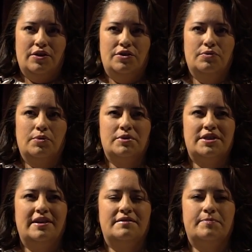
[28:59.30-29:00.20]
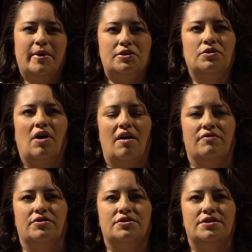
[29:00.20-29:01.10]
you will receive special
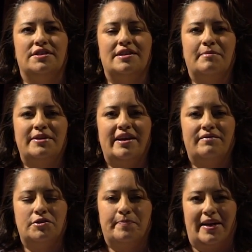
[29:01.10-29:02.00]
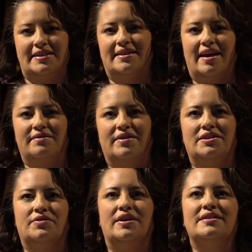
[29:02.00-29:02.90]
offers to some of Denver's best Latin
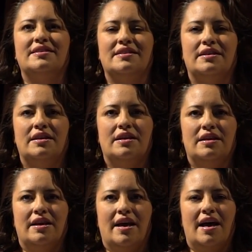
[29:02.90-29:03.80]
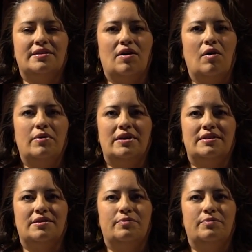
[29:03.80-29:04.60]
restaurants. As always,